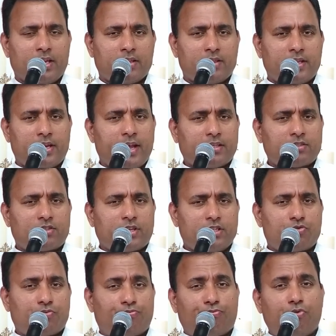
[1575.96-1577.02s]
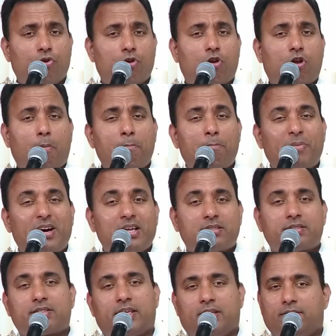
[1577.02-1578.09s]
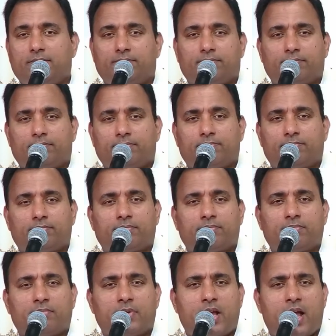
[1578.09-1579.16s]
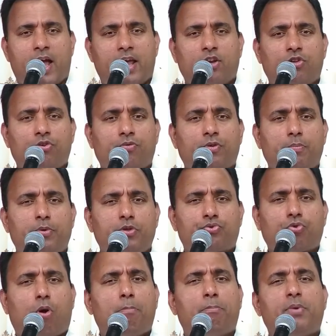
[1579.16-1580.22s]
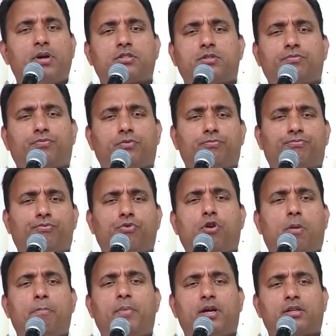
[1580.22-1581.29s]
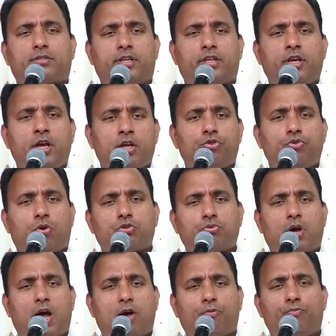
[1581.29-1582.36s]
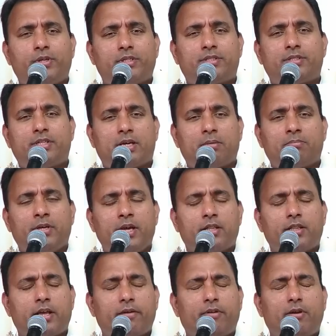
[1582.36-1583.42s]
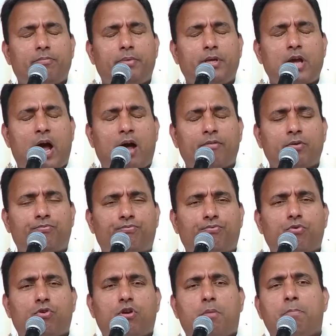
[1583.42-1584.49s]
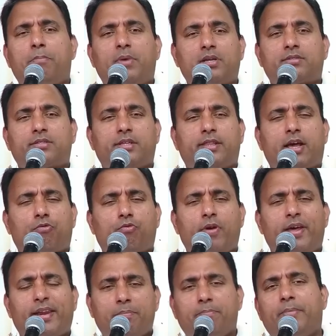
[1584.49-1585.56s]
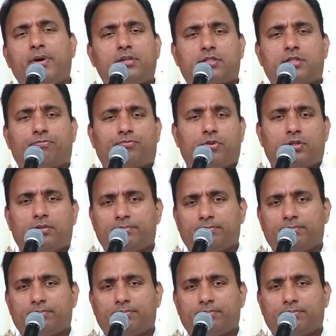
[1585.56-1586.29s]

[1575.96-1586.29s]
The next is full of mercy. And you will be so merciful, full of mercy. Those who have wisdom, they will be having full of mercy. They are very merciful.